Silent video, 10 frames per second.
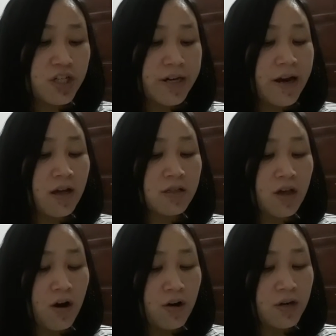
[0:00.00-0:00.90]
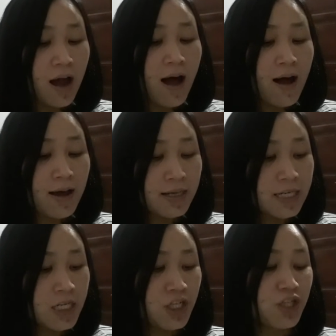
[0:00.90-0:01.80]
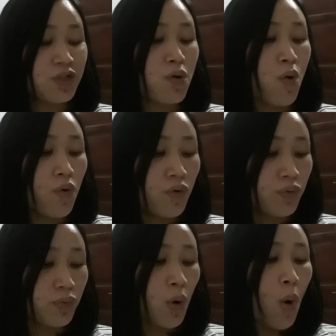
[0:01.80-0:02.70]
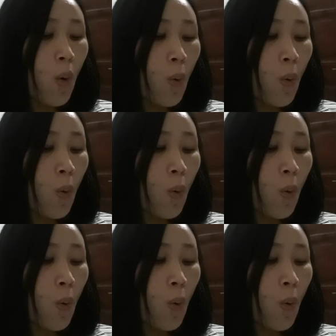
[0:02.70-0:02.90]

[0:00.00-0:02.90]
and I thought I needed to learn